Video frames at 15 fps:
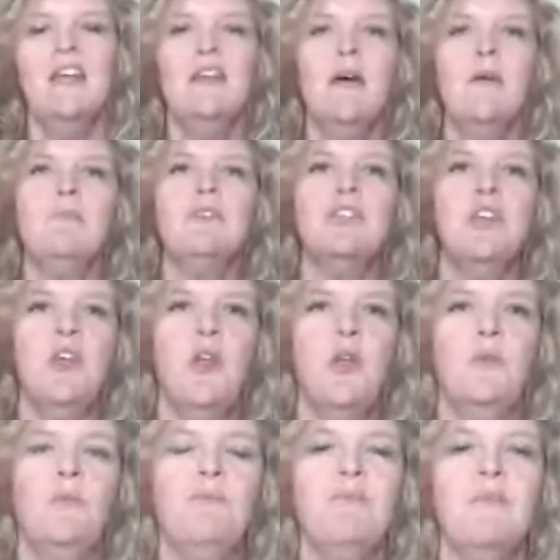Number
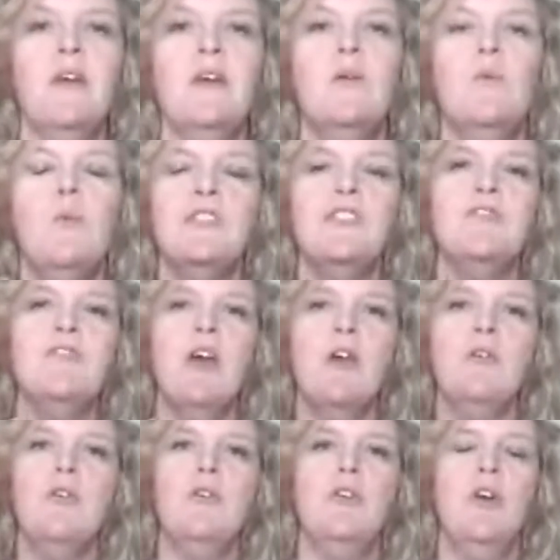two, once you
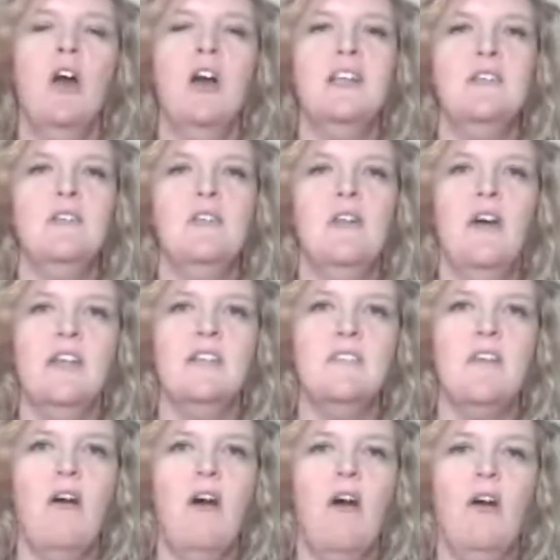know who your ideal
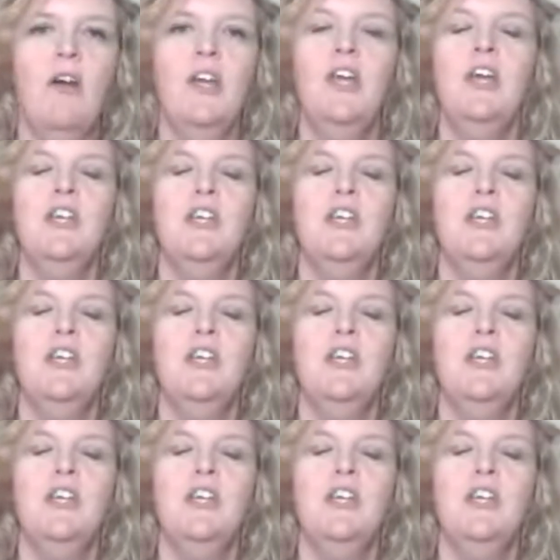clients are,